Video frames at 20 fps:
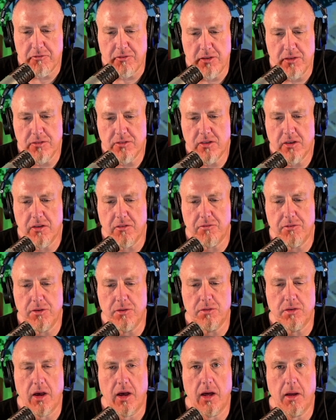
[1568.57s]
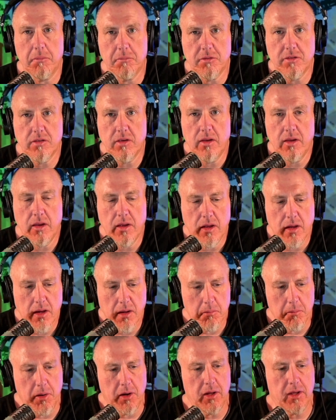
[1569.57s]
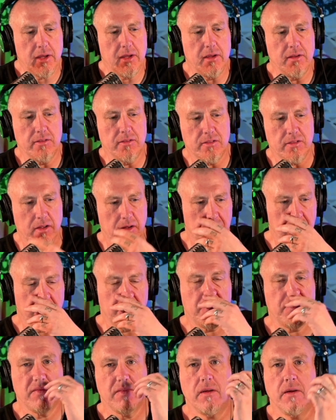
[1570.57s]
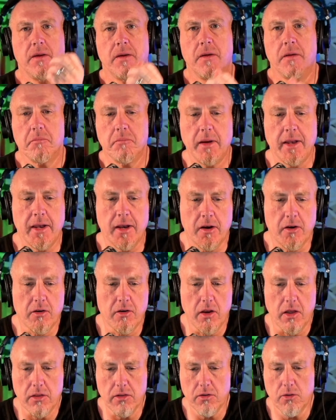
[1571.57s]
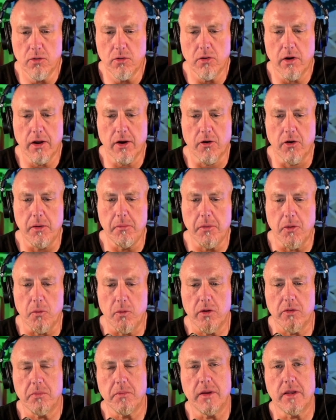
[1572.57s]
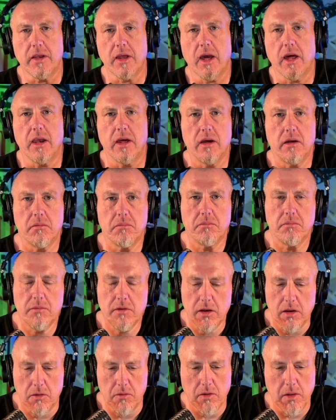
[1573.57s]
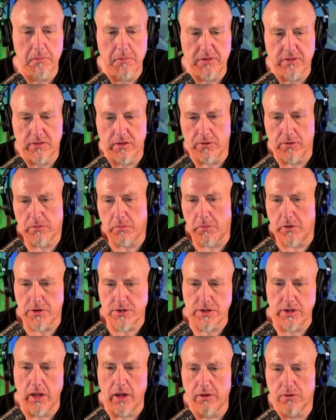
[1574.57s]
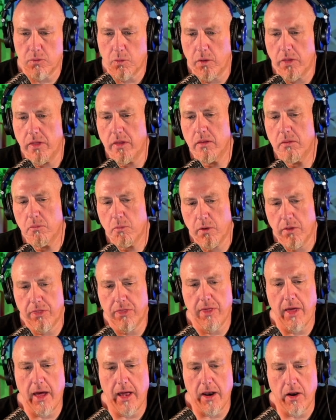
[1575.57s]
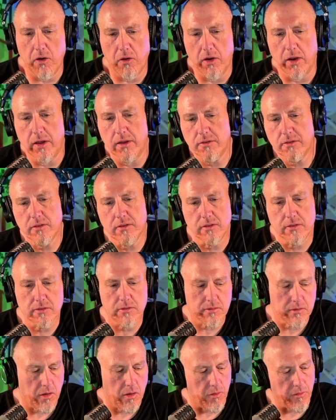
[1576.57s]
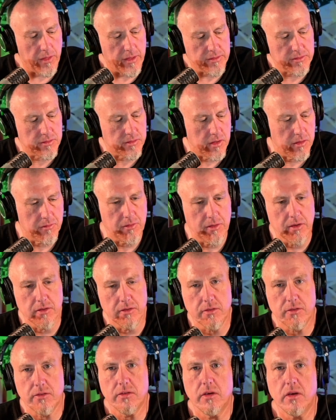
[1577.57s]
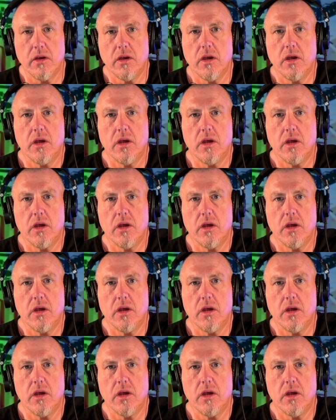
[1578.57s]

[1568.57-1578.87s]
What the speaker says: I've used it a few times, but he's made a little agreement with me, kind of, let me sell some merchandise with that on it, since all that stuff is,